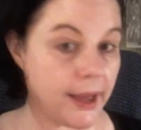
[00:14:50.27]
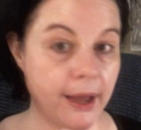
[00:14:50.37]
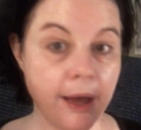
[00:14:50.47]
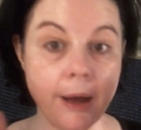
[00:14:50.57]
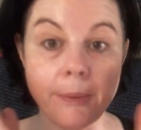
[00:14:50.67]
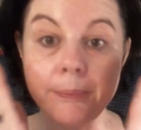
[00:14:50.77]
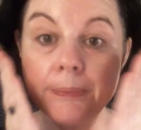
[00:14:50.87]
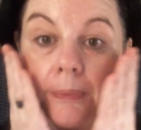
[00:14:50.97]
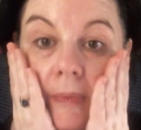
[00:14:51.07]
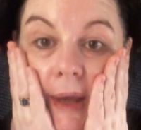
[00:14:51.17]

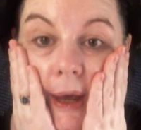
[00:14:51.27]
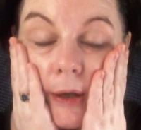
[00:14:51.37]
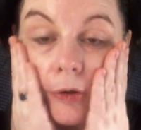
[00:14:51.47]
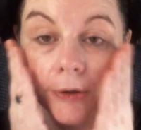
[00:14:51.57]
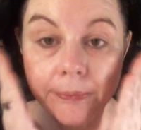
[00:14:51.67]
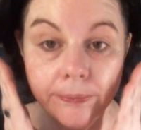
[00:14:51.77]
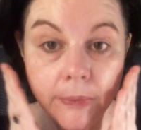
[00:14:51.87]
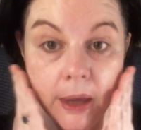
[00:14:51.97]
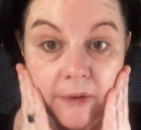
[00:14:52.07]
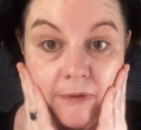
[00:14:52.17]
Yeah, look,
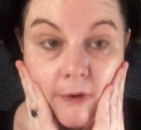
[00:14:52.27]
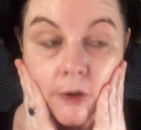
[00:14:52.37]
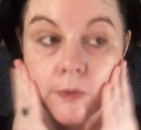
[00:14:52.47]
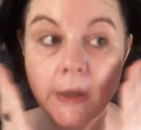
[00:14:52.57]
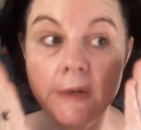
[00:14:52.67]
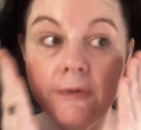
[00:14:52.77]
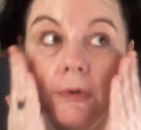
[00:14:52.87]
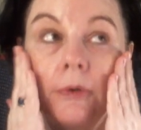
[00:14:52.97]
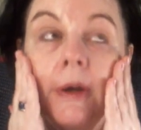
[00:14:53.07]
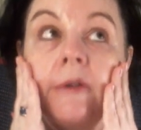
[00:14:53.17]
it feels
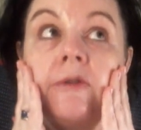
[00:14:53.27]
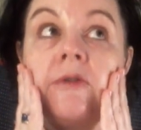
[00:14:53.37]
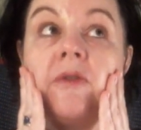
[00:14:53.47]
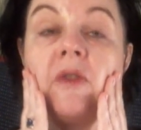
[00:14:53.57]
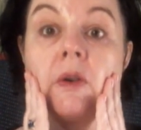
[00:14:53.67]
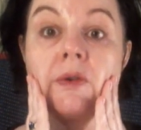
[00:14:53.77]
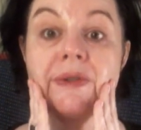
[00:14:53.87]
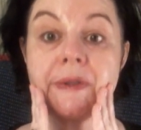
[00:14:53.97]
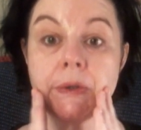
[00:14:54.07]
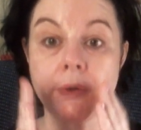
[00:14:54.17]
wonderful. It
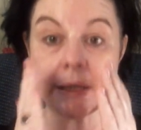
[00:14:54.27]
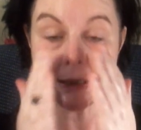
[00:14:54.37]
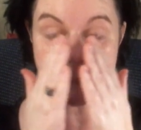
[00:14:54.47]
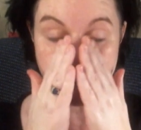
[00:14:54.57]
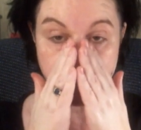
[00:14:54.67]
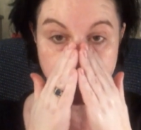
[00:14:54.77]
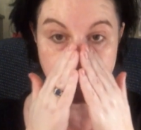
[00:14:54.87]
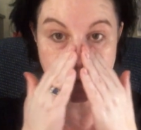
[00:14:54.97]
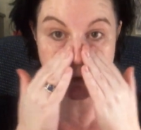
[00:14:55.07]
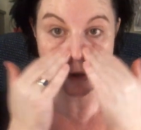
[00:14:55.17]
feels silky
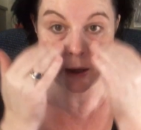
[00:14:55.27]
smooth.